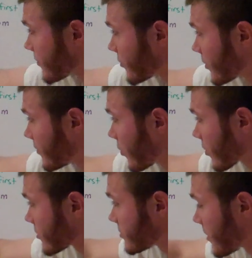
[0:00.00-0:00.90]

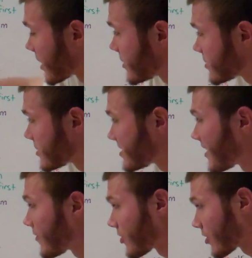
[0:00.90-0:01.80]
3/4 minus
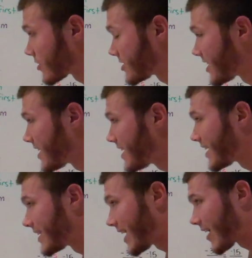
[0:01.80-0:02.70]
7/3.
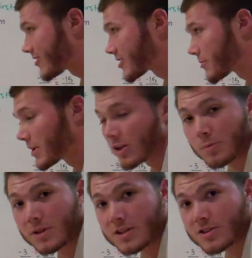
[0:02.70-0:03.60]
Now this is going to be a
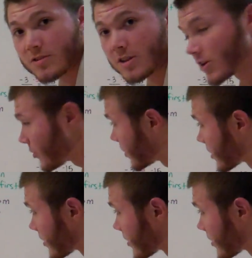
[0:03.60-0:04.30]
little bit easier to deal with.